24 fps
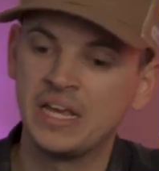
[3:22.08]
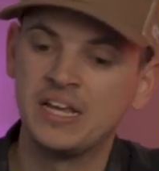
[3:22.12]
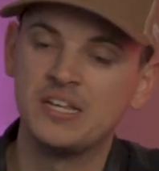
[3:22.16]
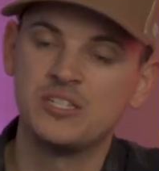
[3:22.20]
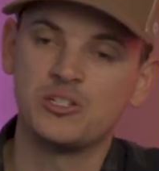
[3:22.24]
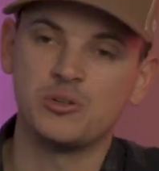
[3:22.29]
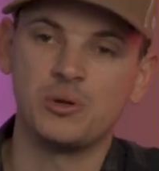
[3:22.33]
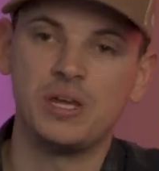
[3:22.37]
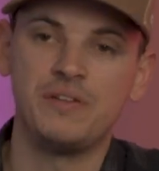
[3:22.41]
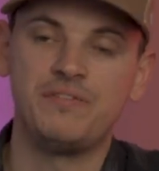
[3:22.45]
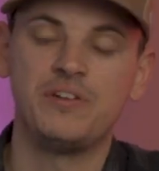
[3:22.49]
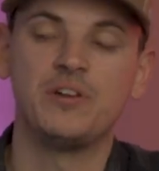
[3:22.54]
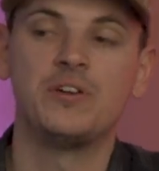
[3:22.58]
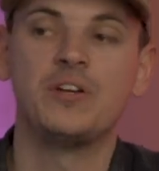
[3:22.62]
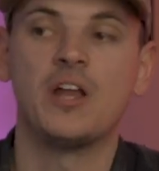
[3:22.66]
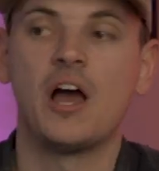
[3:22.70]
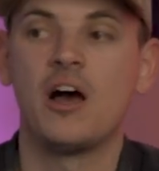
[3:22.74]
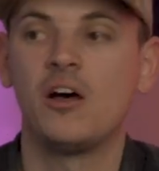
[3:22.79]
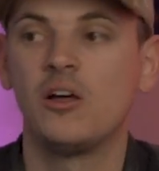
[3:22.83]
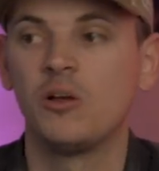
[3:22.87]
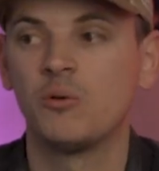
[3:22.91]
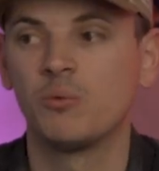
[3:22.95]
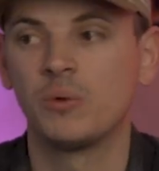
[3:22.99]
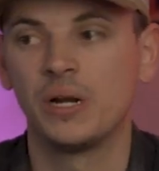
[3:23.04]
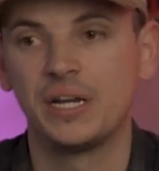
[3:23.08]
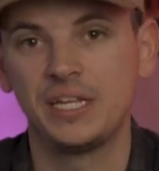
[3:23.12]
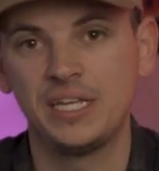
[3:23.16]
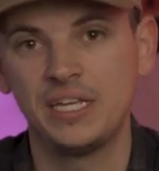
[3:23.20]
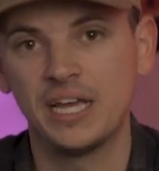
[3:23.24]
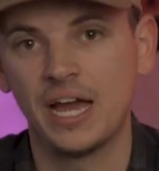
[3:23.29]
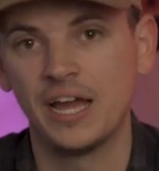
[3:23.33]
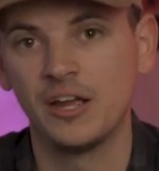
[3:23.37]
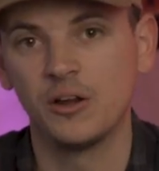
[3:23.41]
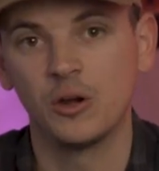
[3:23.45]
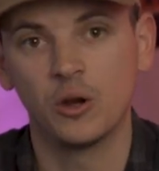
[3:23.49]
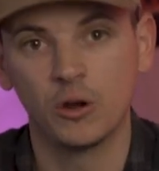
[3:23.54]
So if you're not already,
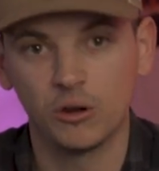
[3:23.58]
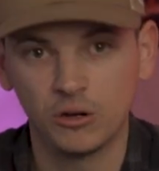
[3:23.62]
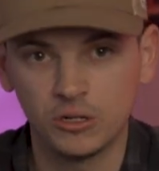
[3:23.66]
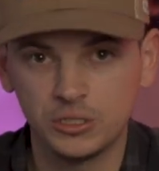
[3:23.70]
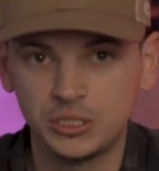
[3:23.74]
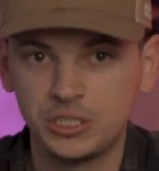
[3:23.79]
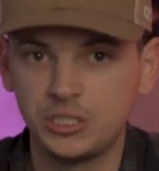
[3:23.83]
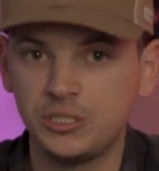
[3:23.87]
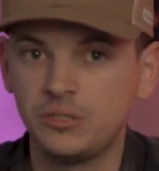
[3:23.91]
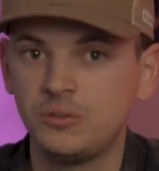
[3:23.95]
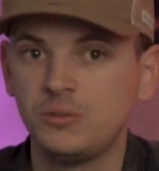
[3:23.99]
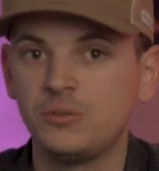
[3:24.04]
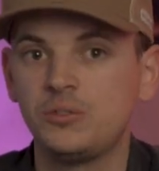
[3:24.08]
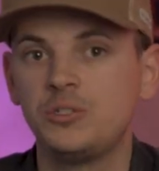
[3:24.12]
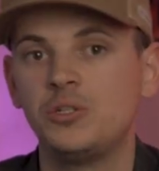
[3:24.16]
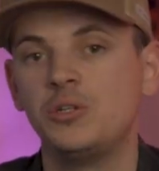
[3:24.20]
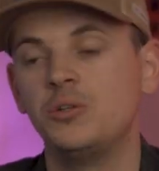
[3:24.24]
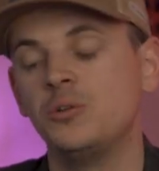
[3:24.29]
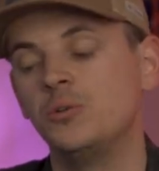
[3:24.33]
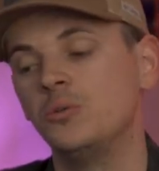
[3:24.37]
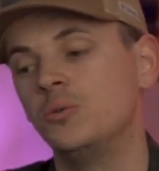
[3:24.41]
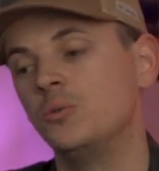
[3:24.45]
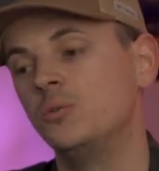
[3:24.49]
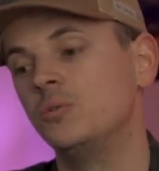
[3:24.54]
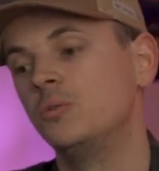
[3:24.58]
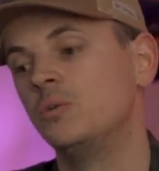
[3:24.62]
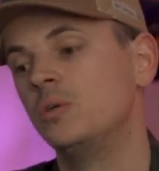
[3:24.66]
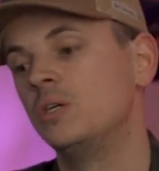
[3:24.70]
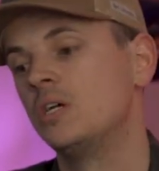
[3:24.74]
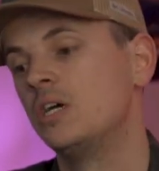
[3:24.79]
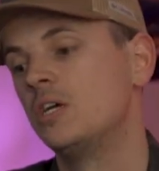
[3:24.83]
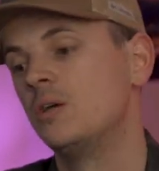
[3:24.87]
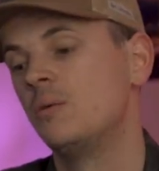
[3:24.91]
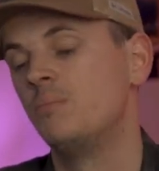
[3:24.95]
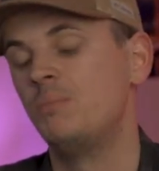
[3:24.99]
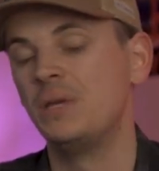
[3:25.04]
I urge you to
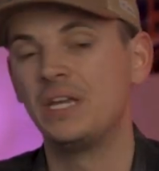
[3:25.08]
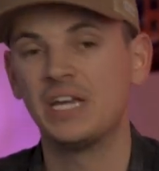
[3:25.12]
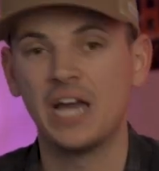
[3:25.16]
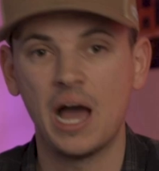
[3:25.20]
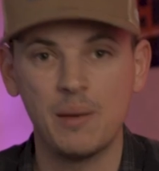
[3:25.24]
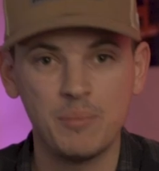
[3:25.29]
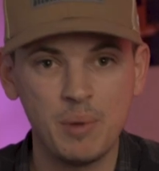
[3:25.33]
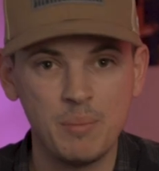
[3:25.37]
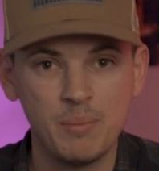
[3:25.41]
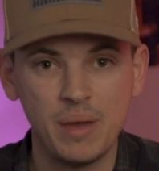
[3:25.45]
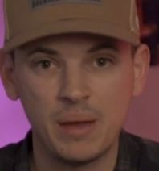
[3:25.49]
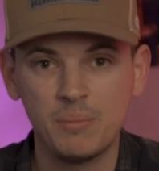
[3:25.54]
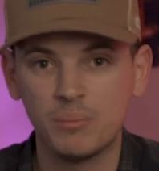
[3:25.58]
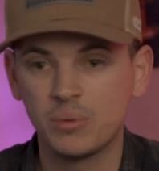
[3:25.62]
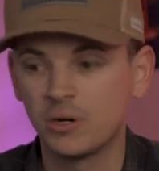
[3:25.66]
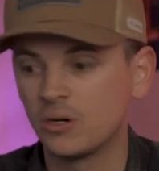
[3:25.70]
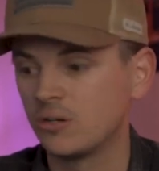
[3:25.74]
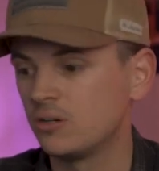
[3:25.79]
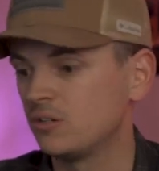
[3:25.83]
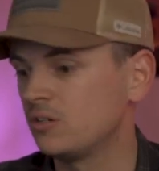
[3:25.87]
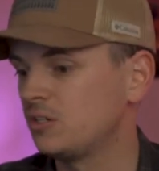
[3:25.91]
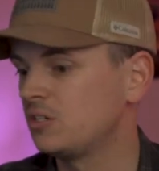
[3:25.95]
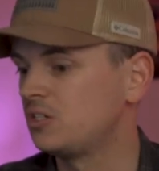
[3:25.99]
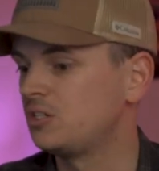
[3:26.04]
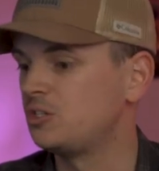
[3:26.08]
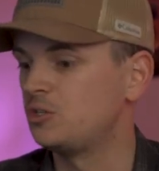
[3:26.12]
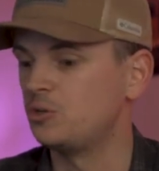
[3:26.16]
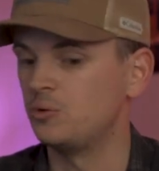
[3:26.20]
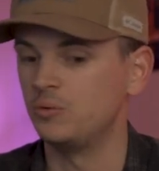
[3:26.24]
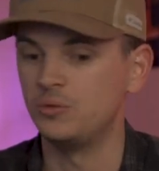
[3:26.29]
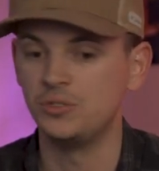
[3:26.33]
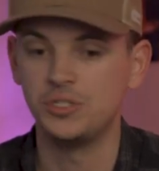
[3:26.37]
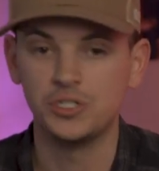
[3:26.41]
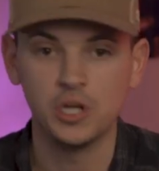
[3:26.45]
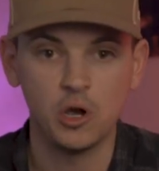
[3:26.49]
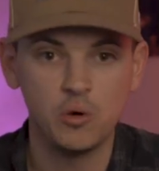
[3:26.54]
become a member,
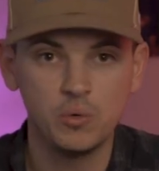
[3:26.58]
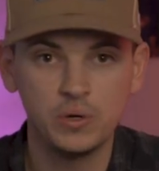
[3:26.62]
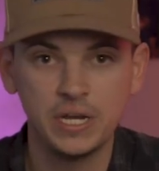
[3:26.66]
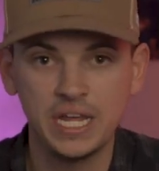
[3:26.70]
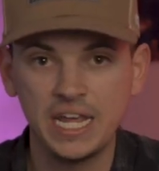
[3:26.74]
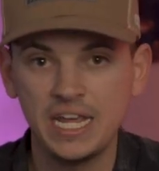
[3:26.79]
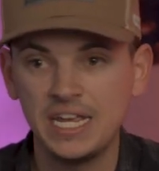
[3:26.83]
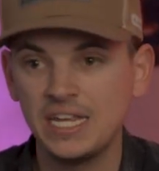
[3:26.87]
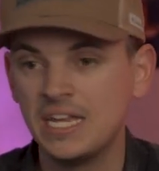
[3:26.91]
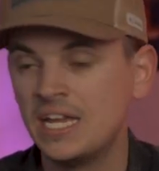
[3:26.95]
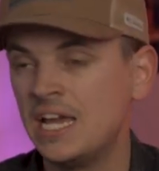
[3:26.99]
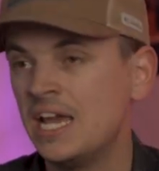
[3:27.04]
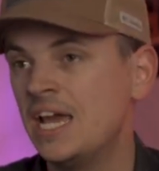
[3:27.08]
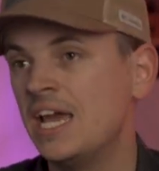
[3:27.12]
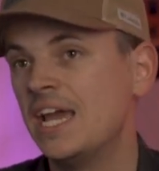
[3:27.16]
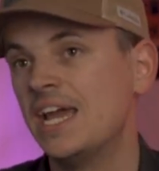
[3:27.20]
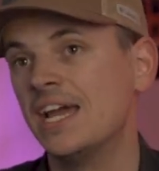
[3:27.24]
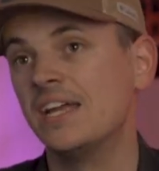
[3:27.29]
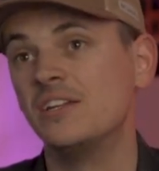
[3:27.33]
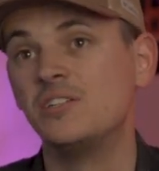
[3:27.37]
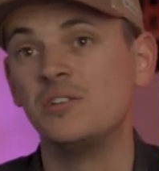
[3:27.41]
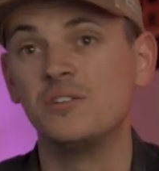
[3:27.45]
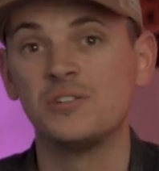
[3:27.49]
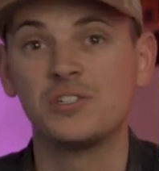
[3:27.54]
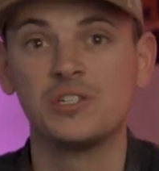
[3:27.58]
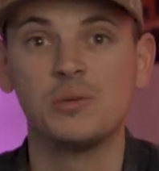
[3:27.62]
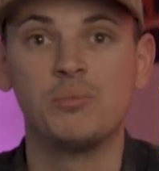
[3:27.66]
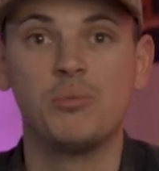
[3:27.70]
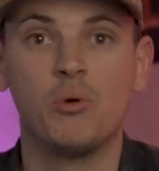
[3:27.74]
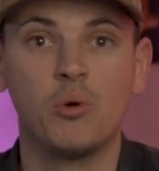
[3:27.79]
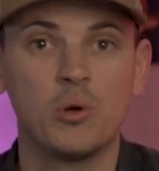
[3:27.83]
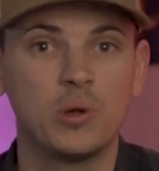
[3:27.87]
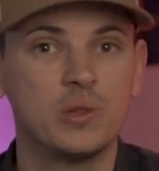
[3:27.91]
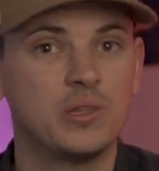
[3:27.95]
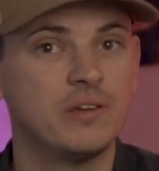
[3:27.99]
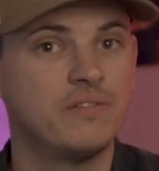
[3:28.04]
to donate, and to
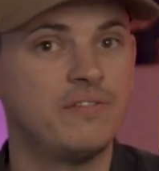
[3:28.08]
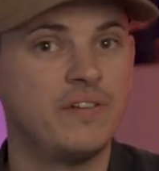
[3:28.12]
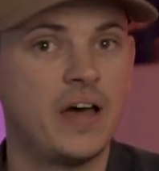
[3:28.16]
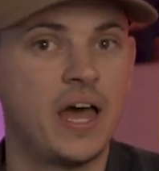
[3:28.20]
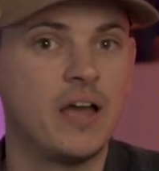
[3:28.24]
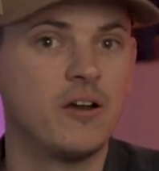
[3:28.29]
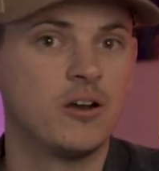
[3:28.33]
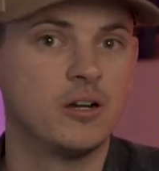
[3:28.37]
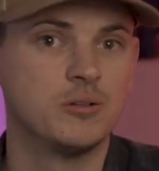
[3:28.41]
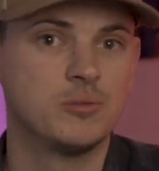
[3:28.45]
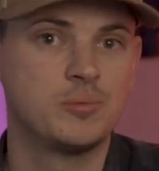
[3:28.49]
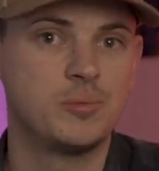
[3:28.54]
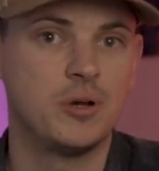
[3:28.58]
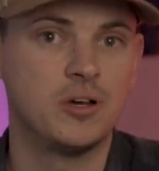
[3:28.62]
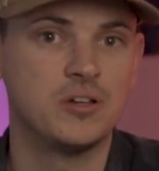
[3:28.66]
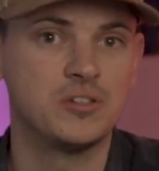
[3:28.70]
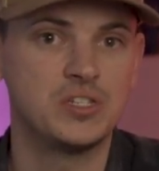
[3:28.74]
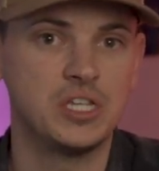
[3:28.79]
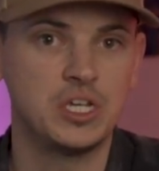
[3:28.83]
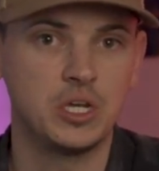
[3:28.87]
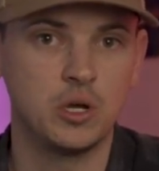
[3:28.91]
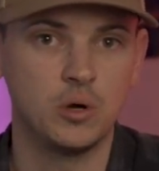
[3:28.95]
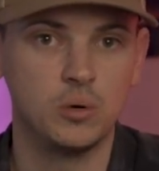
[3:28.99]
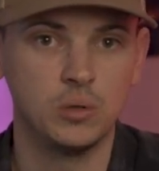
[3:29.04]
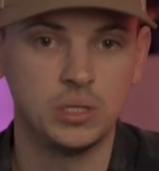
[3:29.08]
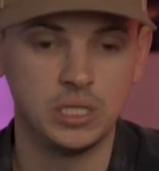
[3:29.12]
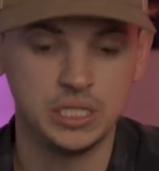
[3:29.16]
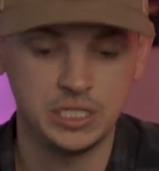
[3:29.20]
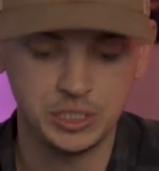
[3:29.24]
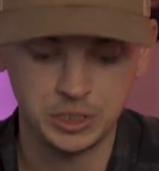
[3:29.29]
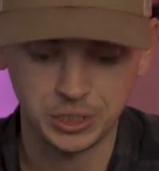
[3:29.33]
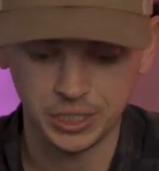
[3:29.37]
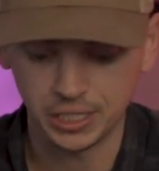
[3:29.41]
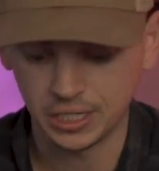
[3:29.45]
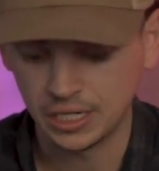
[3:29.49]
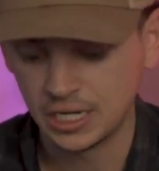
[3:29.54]
support the Firearms Policy
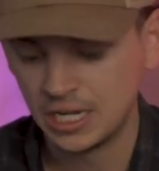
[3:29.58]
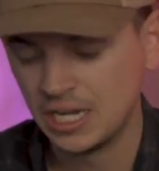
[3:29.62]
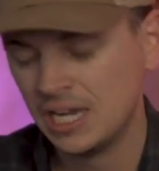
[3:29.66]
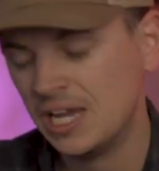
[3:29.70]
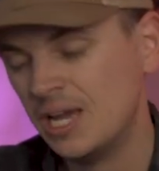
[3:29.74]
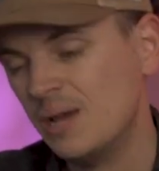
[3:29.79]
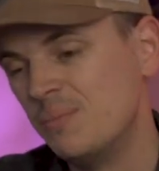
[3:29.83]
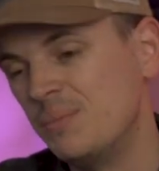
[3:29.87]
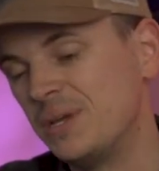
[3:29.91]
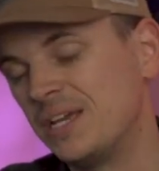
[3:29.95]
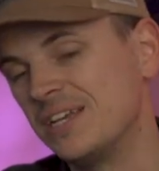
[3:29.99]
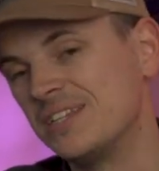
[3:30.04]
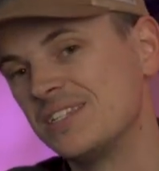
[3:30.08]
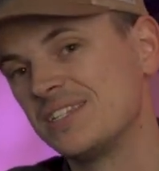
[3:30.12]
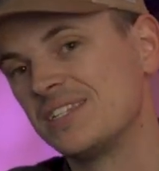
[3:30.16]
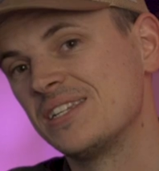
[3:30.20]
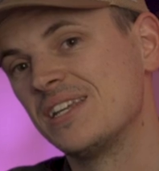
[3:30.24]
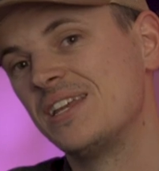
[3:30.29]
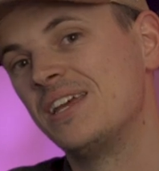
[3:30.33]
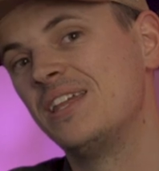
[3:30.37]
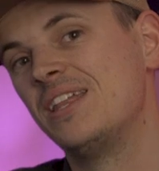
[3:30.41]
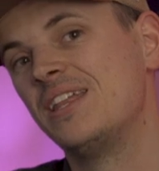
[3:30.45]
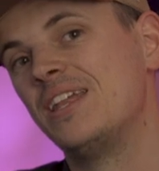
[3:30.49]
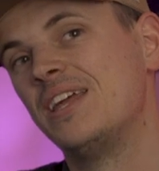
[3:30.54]
Coalition, because